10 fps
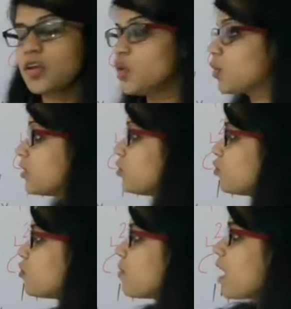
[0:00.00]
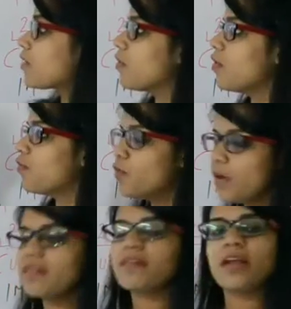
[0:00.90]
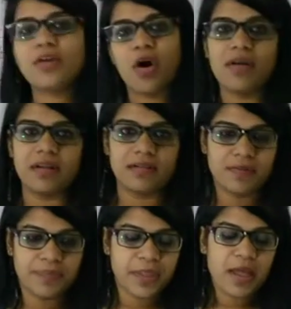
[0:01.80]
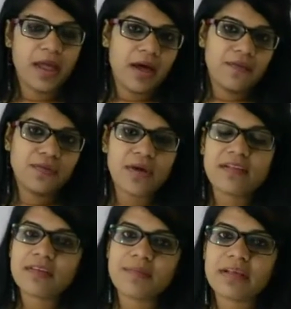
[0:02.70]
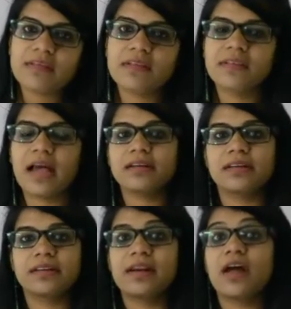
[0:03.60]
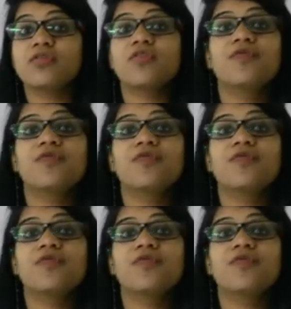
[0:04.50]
You get 2 marks for your fluency and coherence. Fluency means that there are no